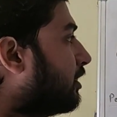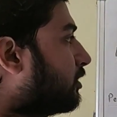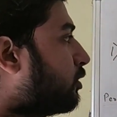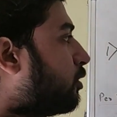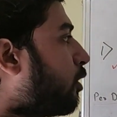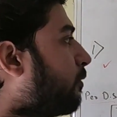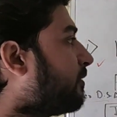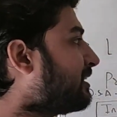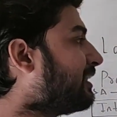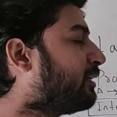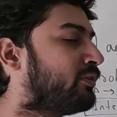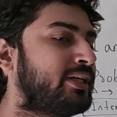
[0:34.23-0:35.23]
So
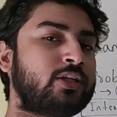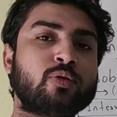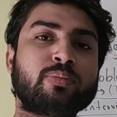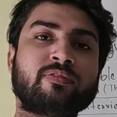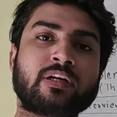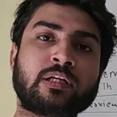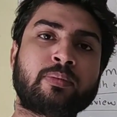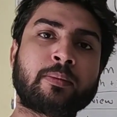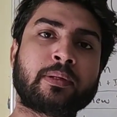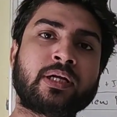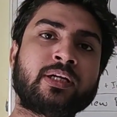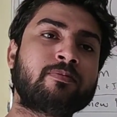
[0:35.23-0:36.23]
obviously you need to be well
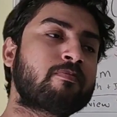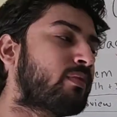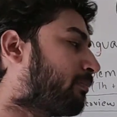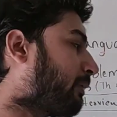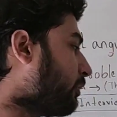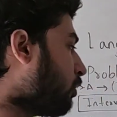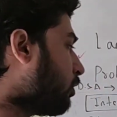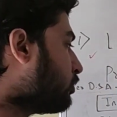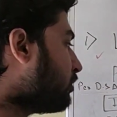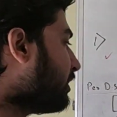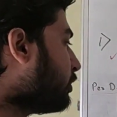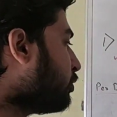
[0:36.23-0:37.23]
prepared, but you
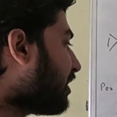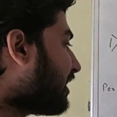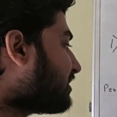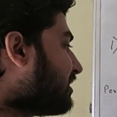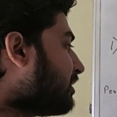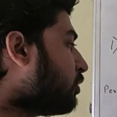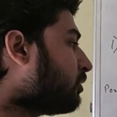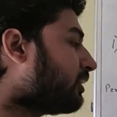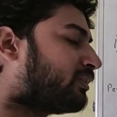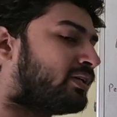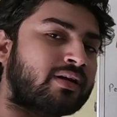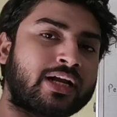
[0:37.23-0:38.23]
also need to execute
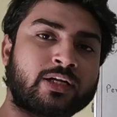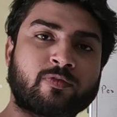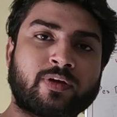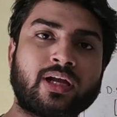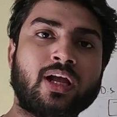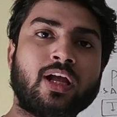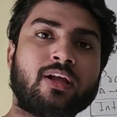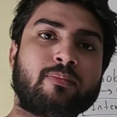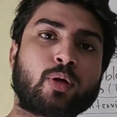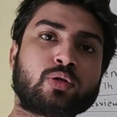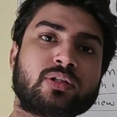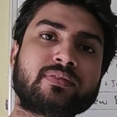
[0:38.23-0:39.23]
it the right way.
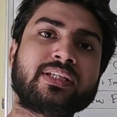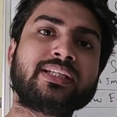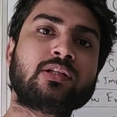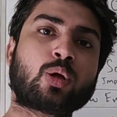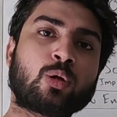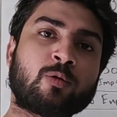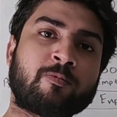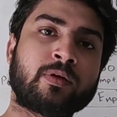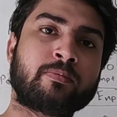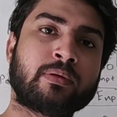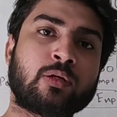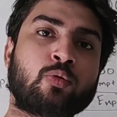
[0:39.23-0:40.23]
Because I've seen a lot of
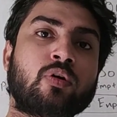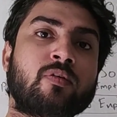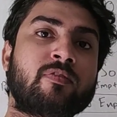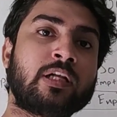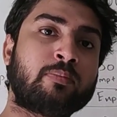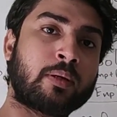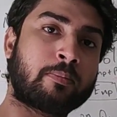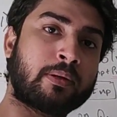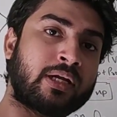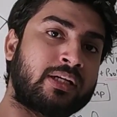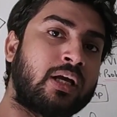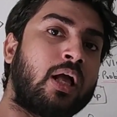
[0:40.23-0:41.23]
people who are well
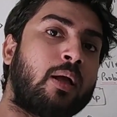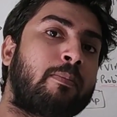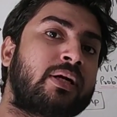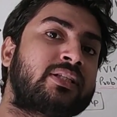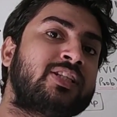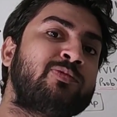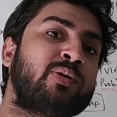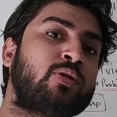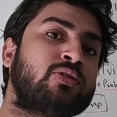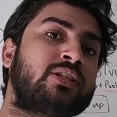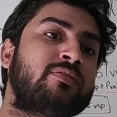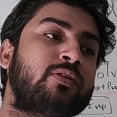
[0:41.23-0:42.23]
prepared, but just
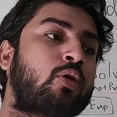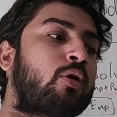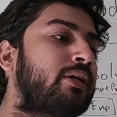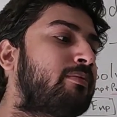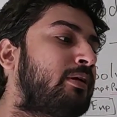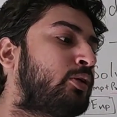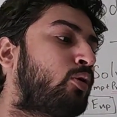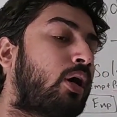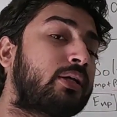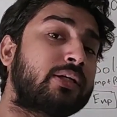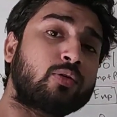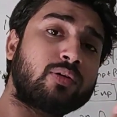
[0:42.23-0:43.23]
because they were not able to
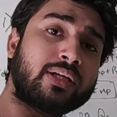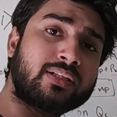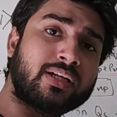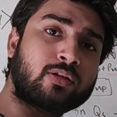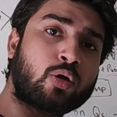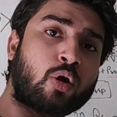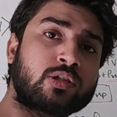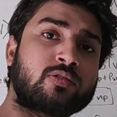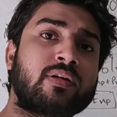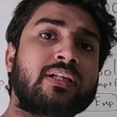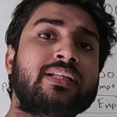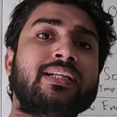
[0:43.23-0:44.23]
articulate their thoughts
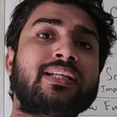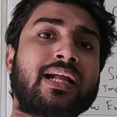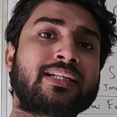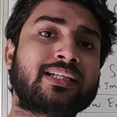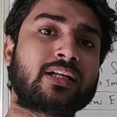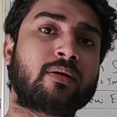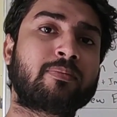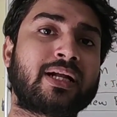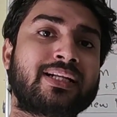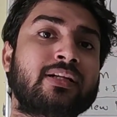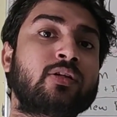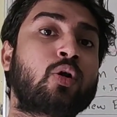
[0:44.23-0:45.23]
well, they ended up
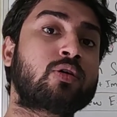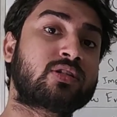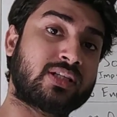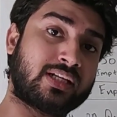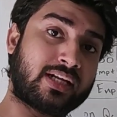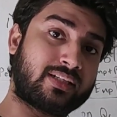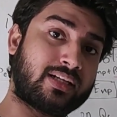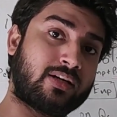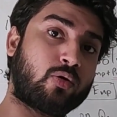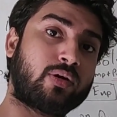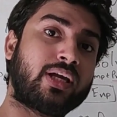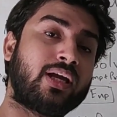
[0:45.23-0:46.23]
getting not
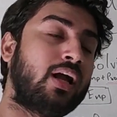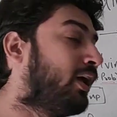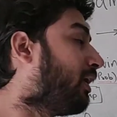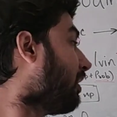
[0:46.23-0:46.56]
selected, okay?